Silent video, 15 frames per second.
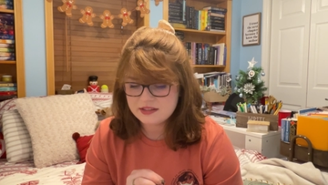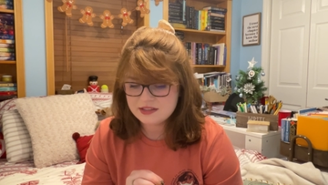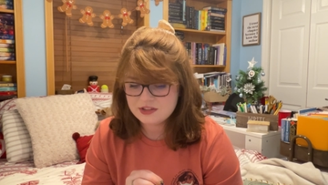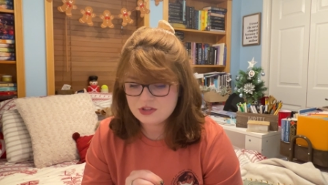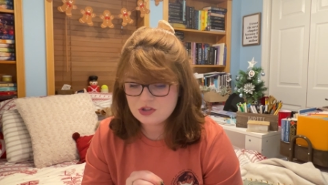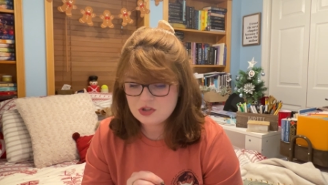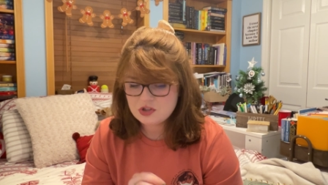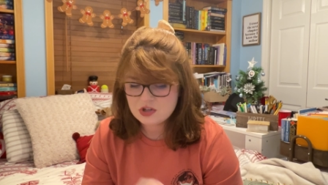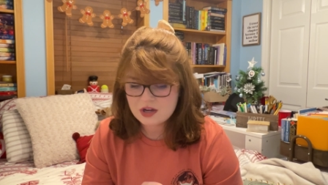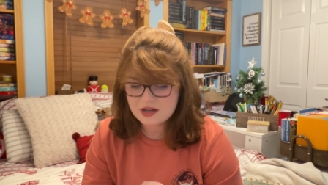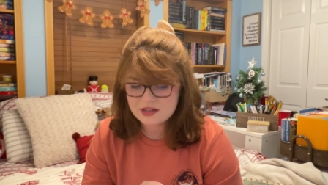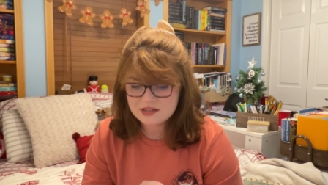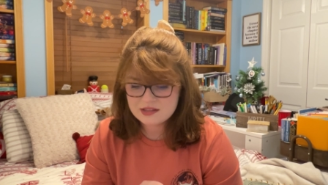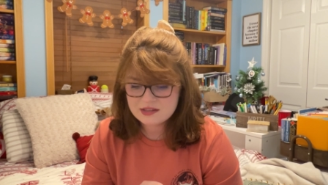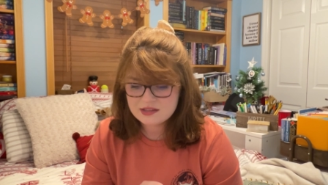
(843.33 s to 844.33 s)
is
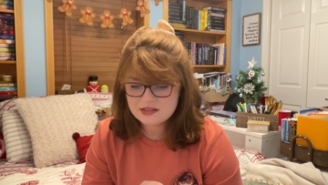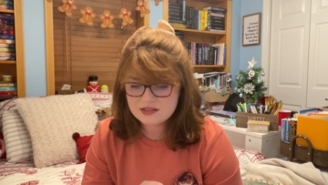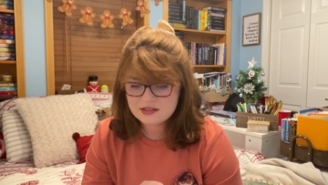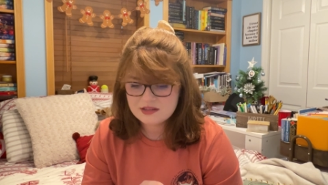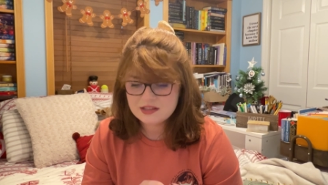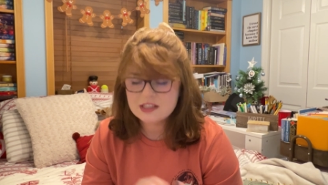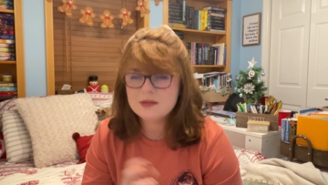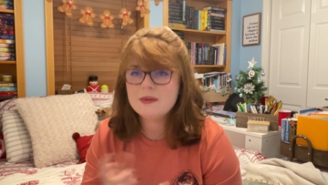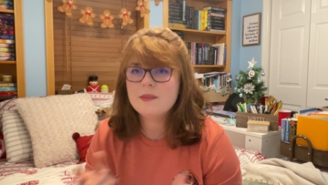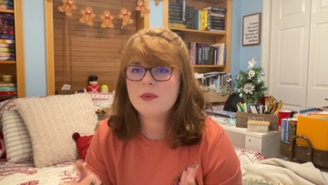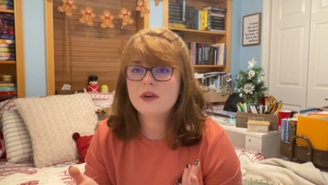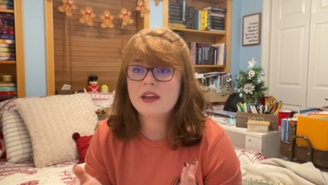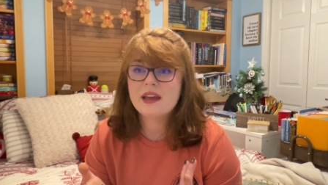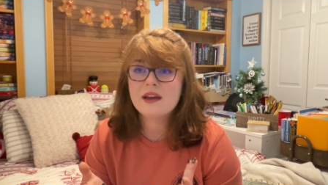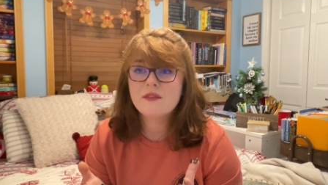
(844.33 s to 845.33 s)
just these people
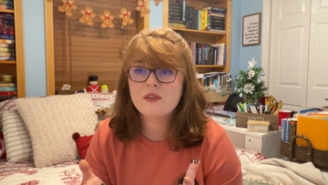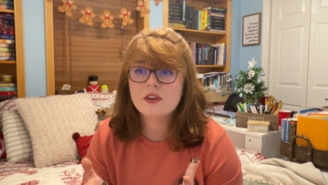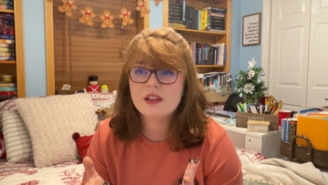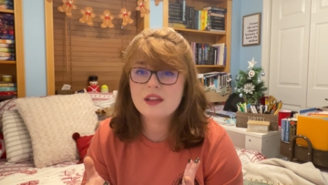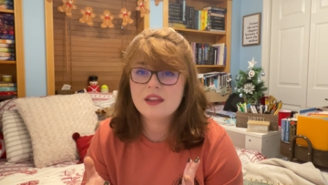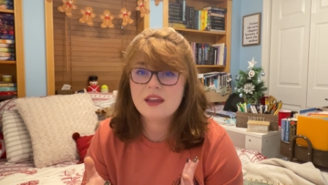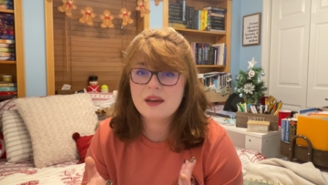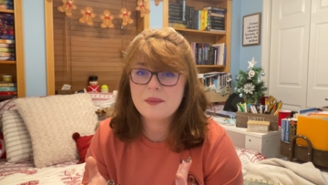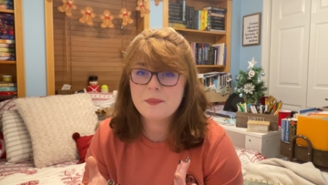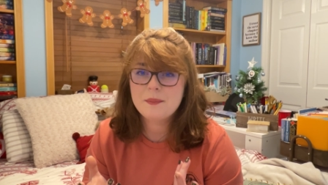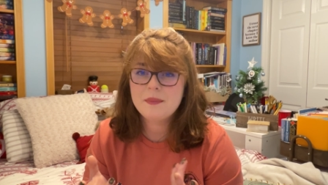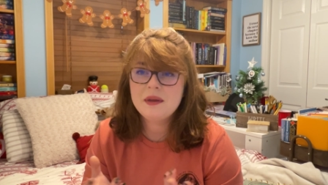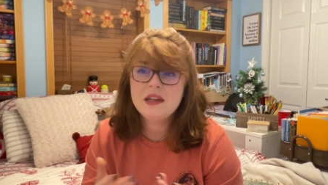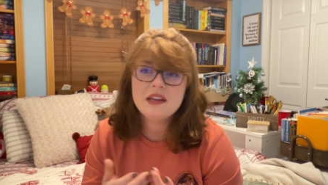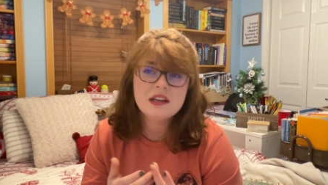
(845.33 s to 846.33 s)
can't really like
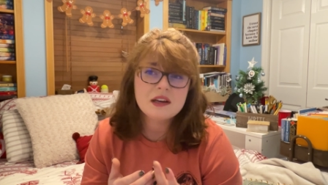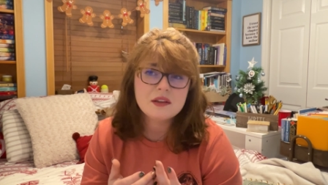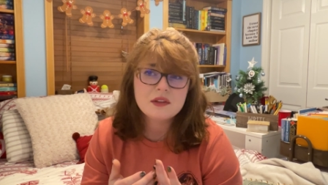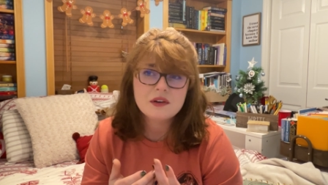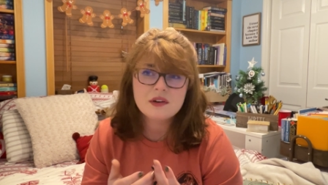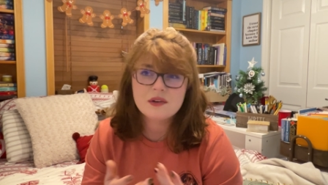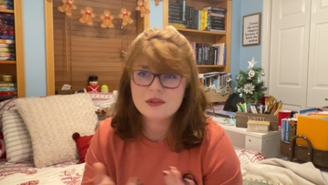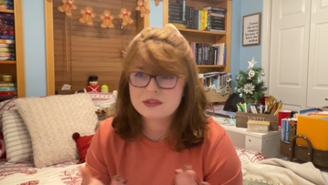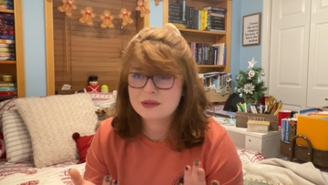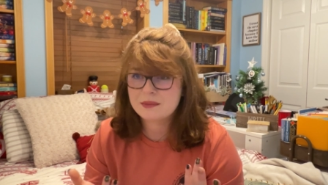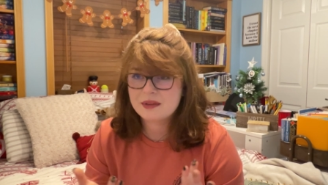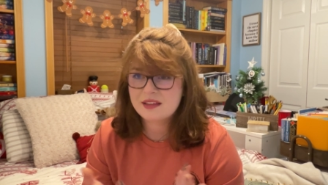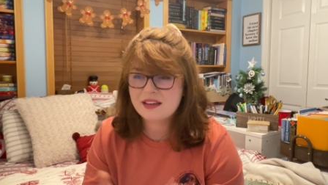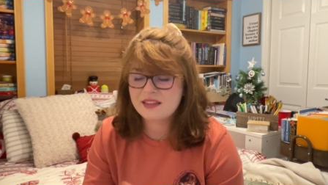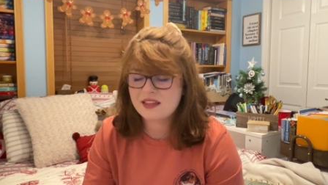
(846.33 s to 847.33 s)
be together or
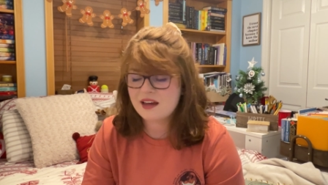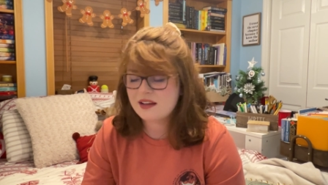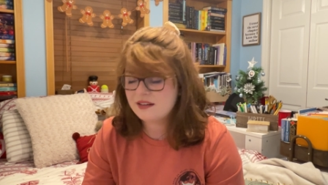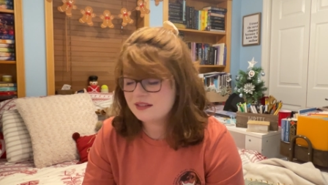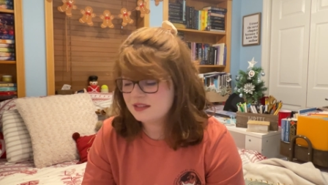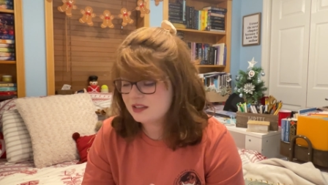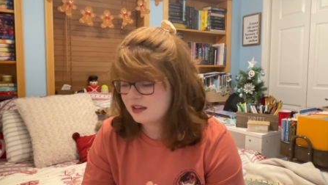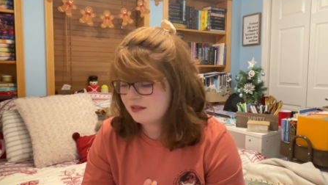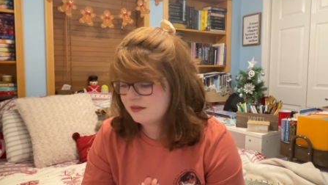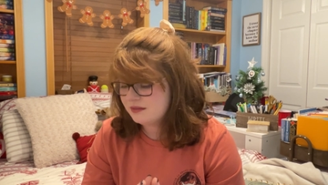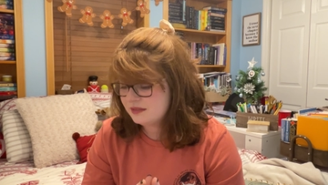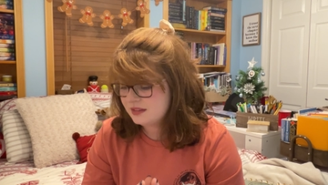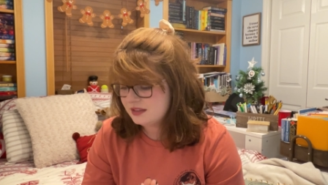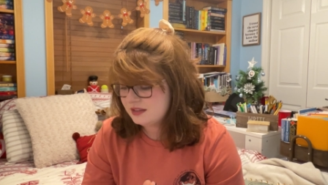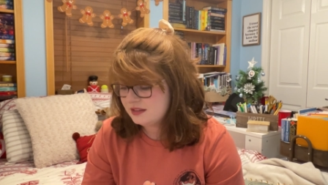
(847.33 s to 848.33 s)
something like that. So, all
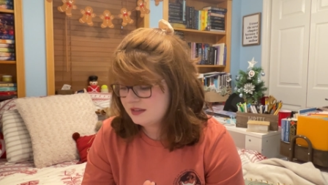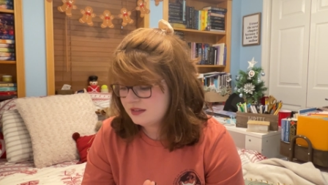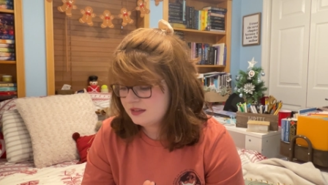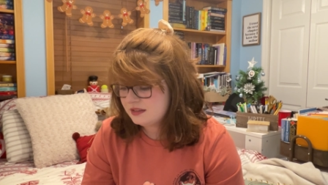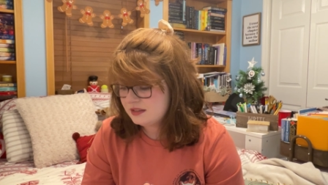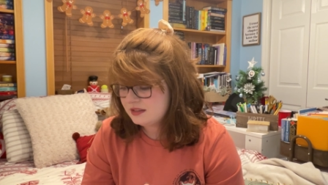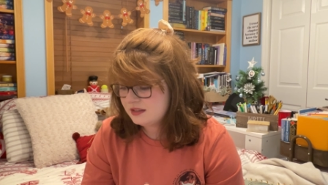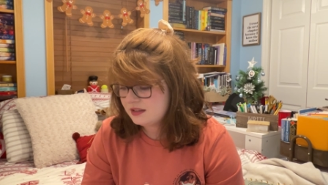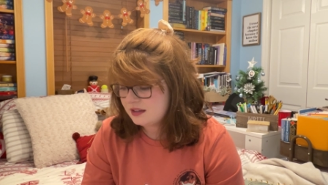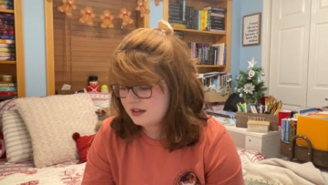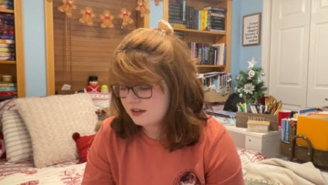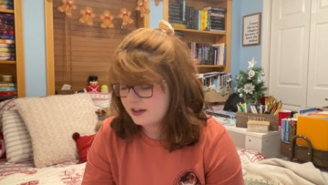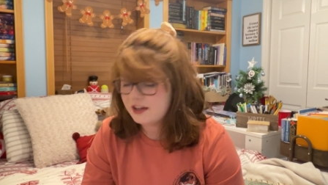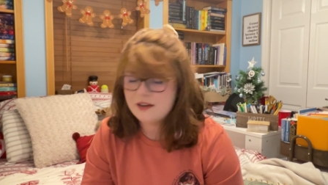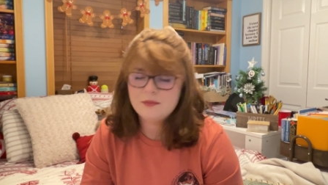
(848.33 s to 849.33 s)

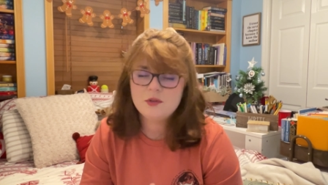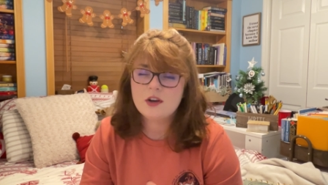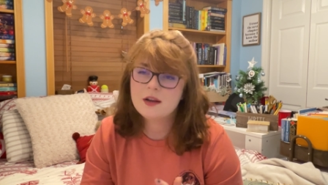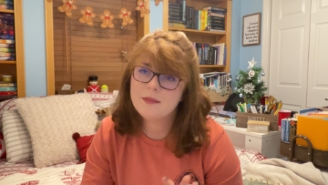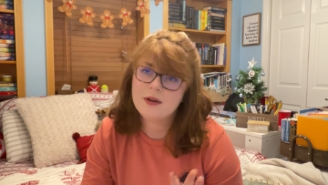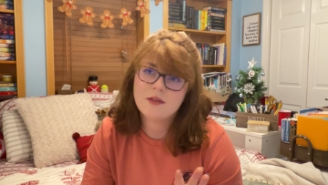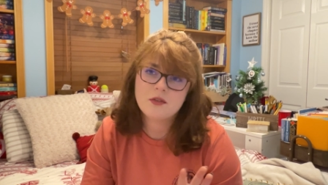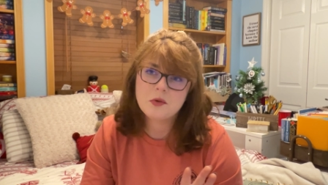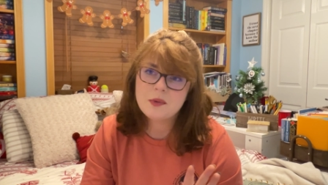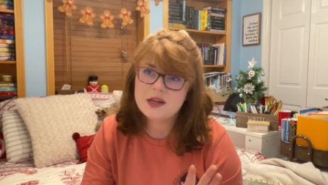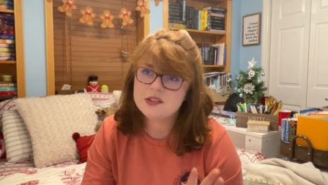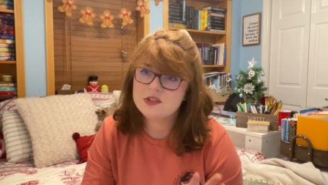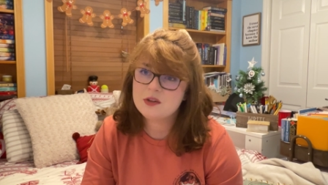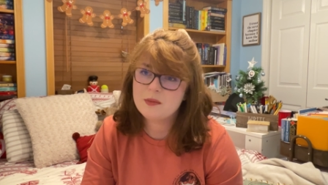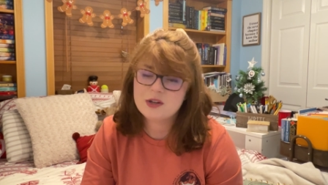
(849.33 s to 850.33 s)
right, I'm talking about
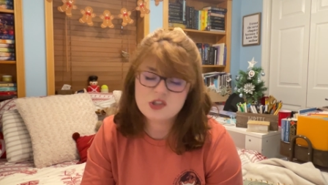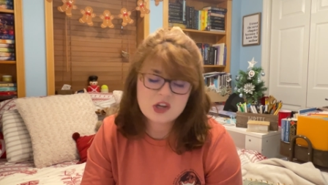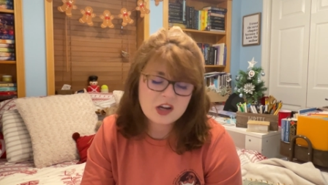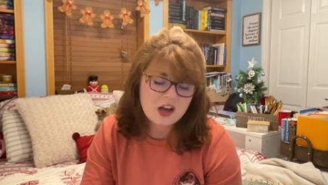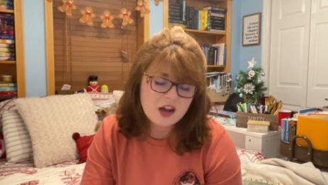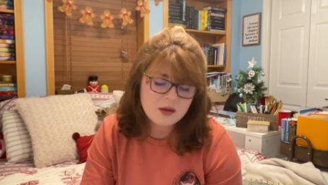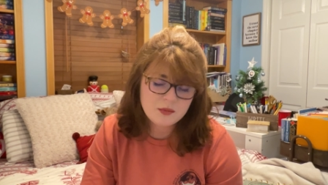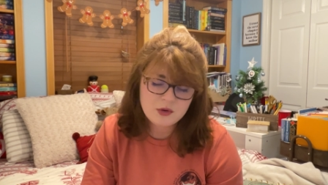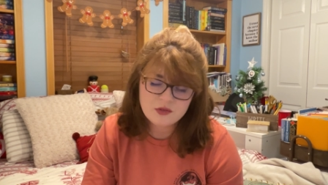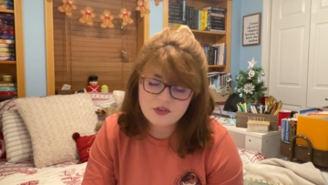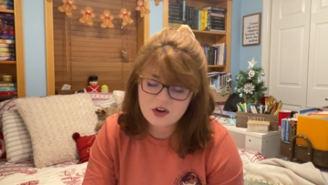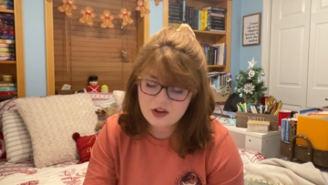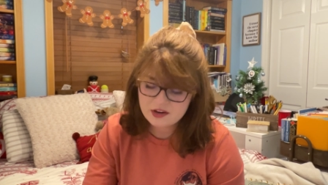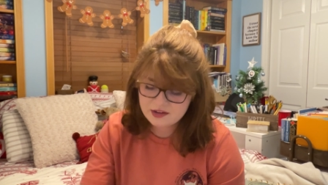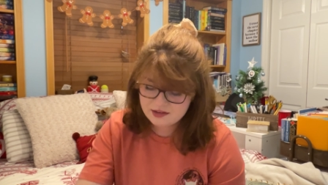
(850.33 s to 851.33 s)
romance too much. I gotta move
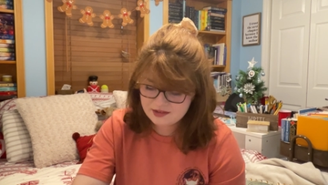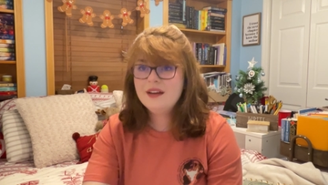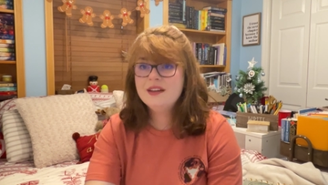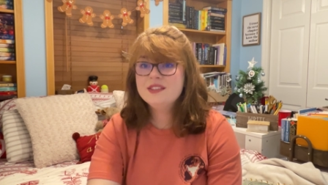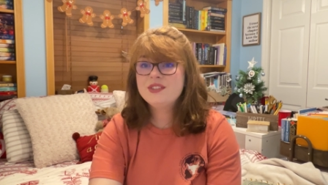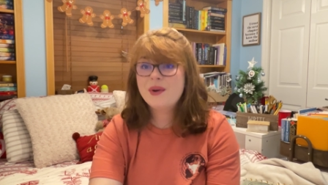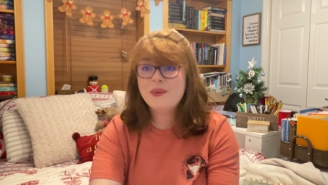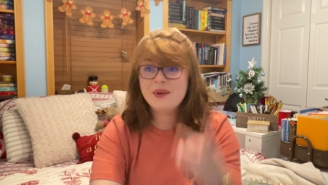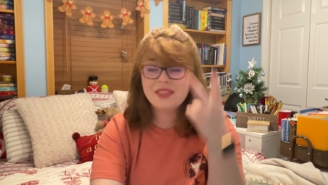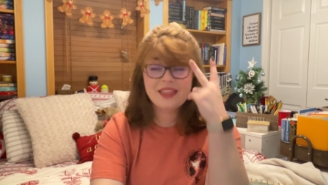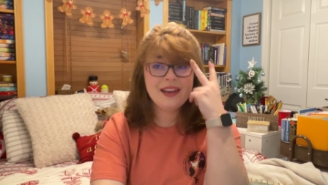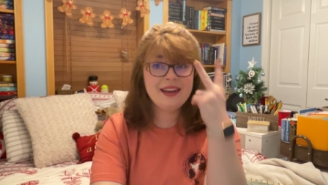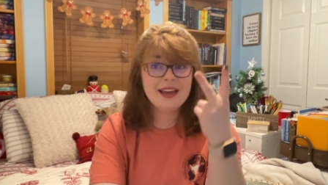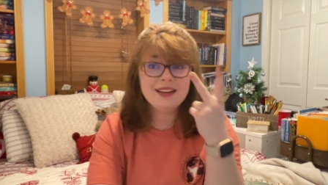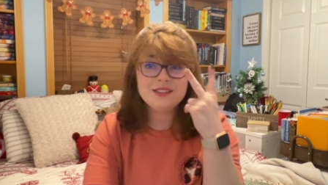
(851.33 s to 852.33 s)
on. So the
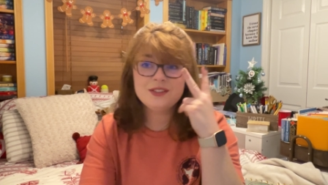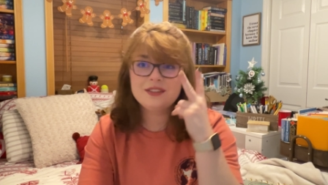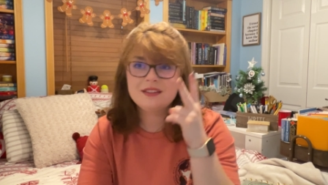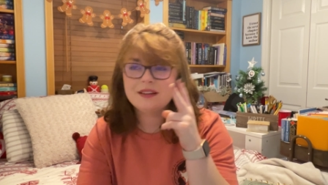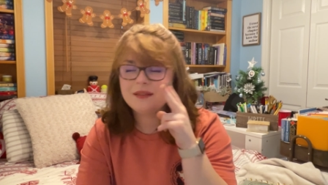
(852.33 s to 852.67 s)
next